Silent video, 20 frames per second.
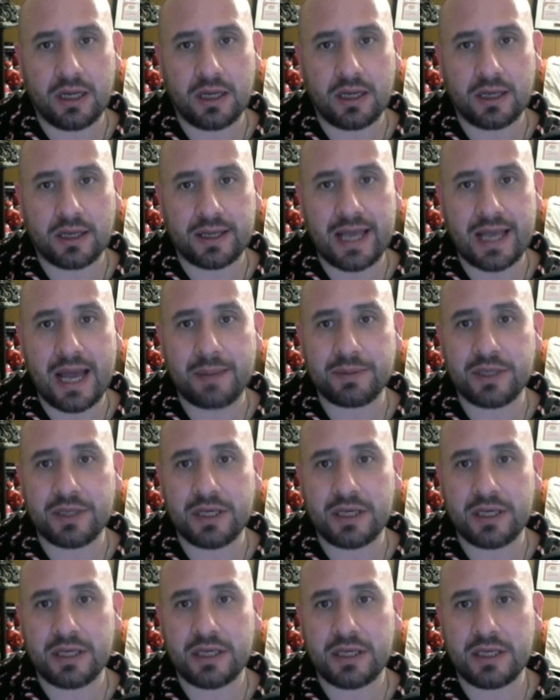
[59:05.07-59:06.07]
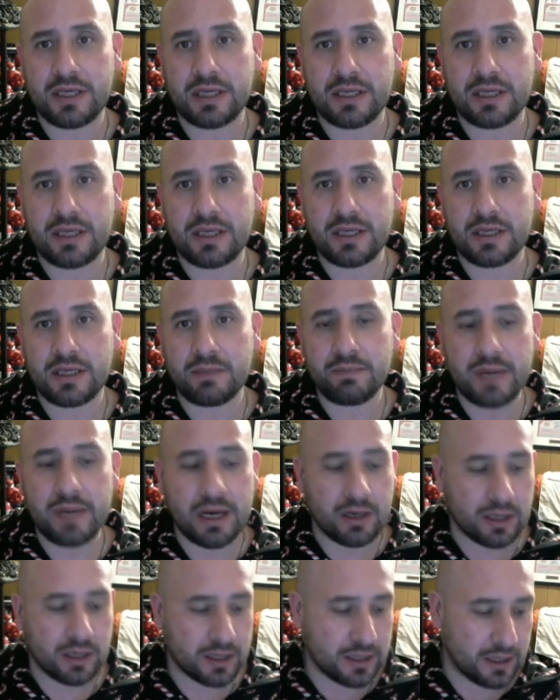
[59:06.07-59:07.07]
Captain
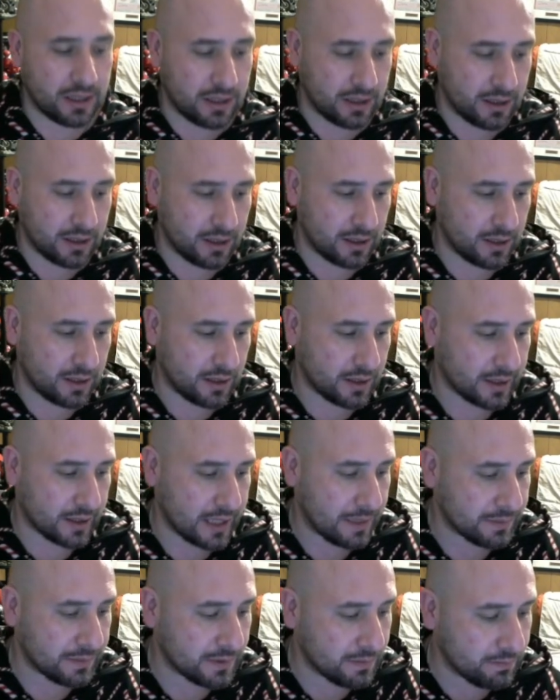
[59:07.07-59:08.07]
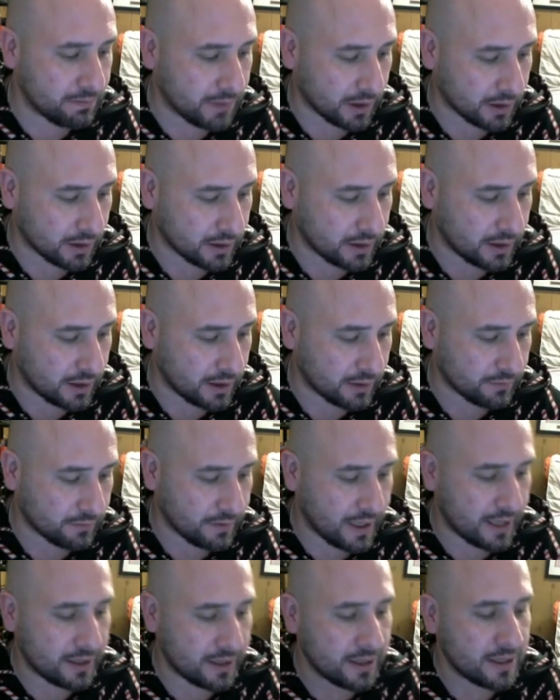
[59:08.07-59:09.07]
America,
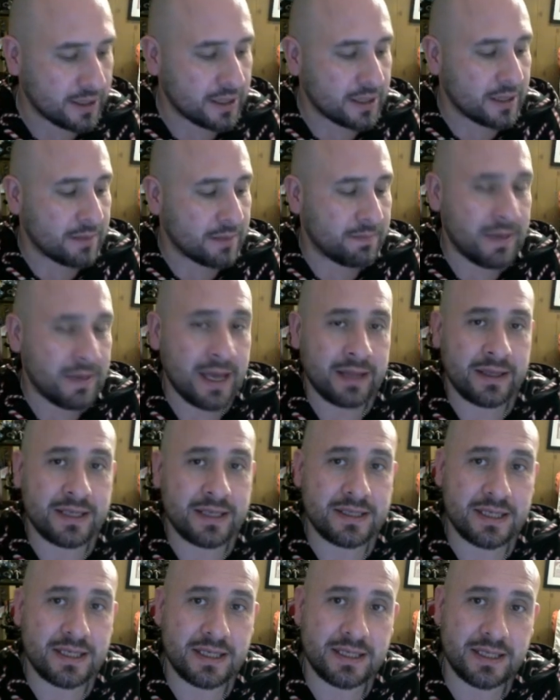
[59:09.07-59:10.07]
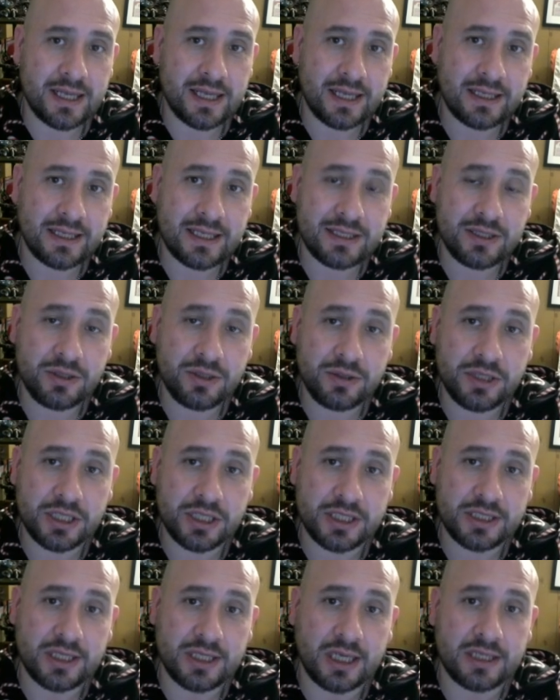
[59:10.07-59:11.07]
right? Man, this dude
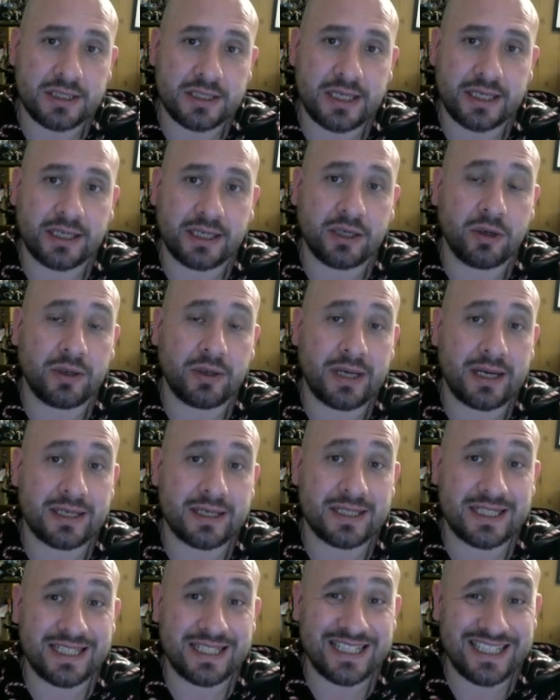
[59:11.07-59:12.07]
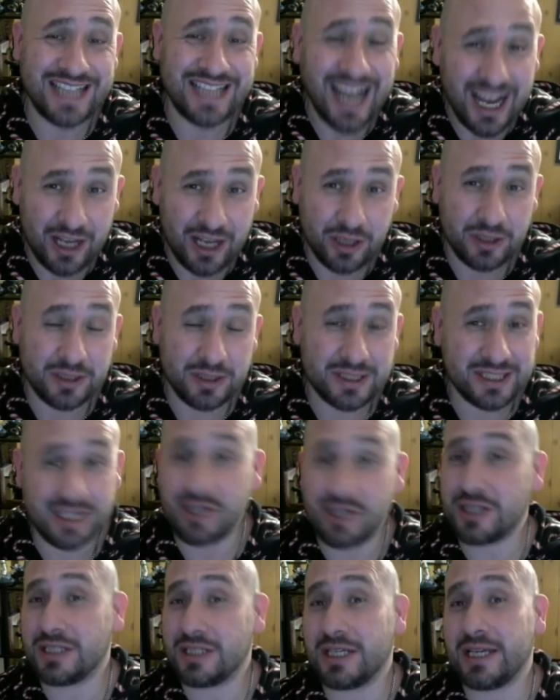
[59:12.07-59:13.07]
just stuns like a going out of style.
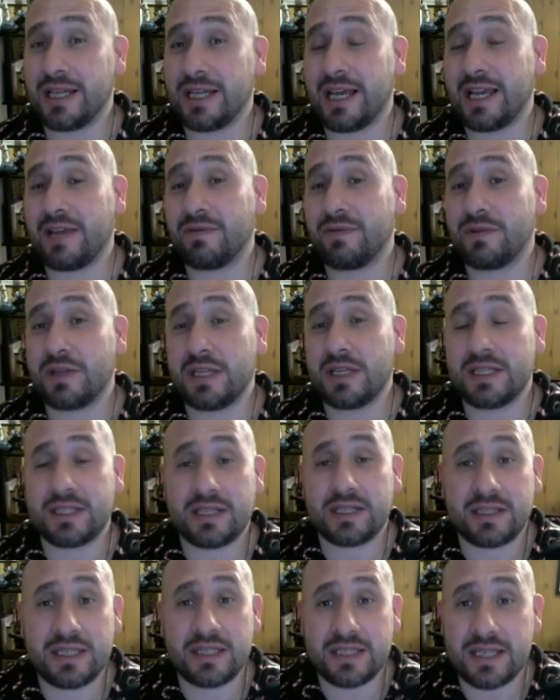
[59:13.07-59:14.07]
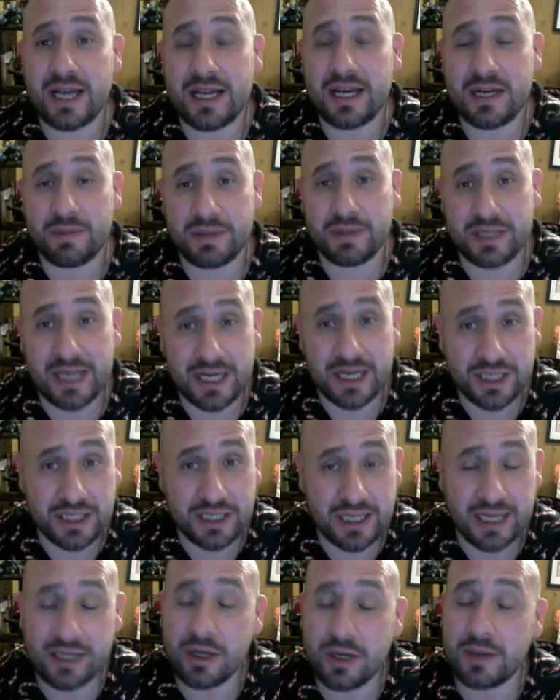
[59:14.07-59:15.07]
Seriously, like if this guy in a protection,
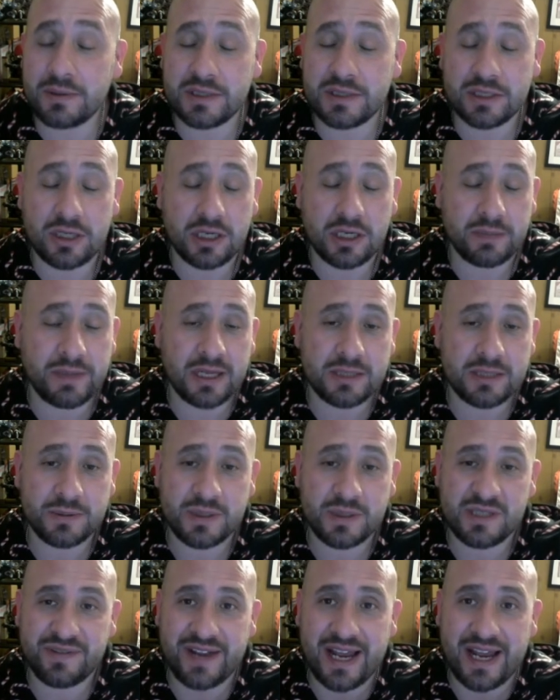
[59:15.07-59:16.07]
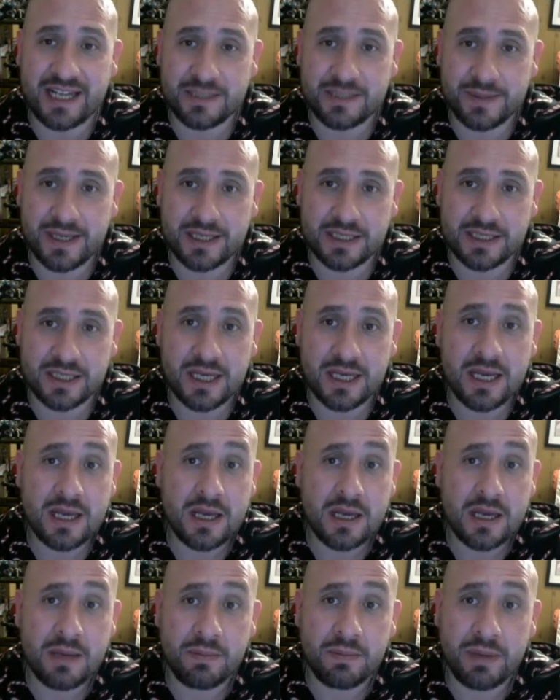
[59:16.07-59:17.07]
I know I wasn't talking about specific aspects,
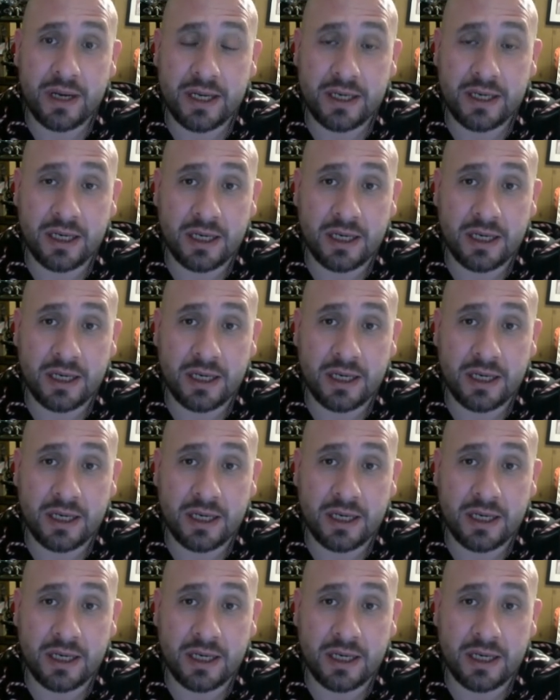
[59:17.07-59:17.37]
but